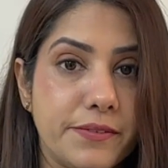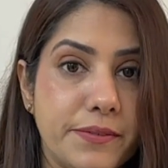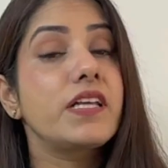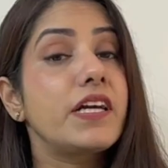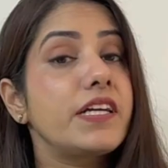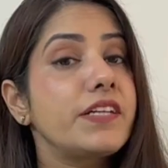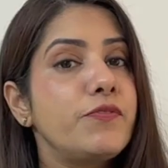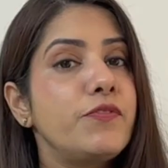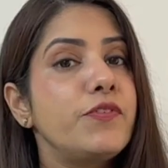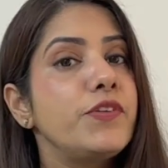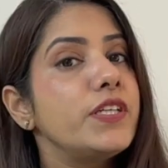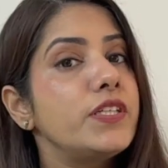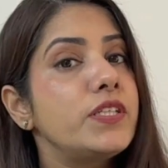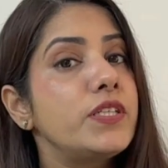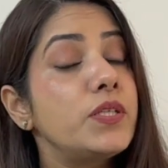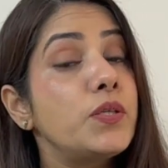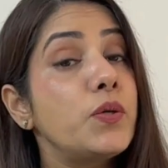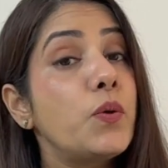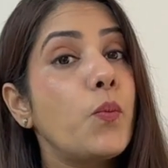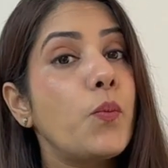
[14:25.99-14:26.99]
like
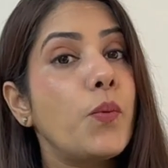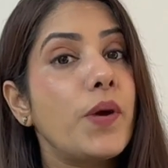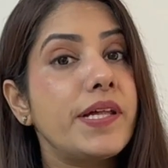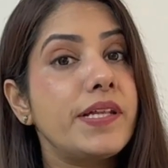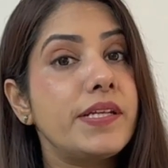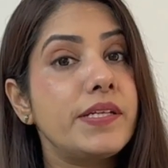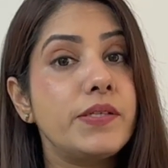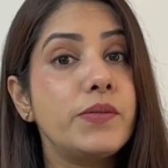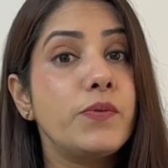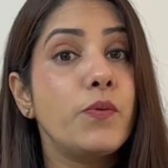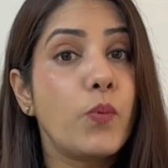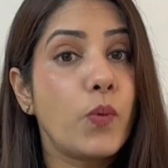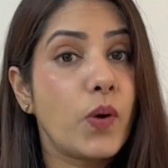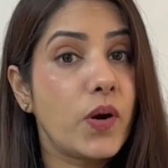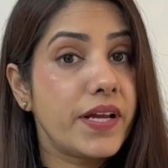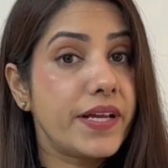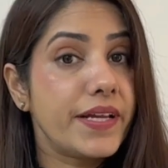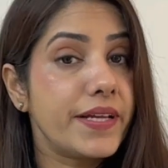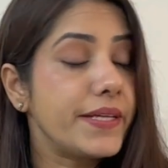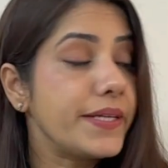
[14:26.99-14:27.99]
where, when,
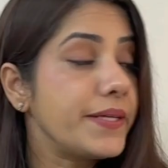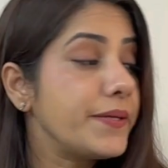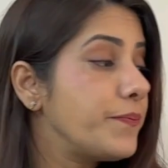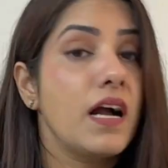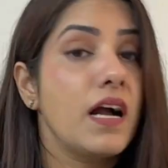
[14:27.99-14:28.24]
why.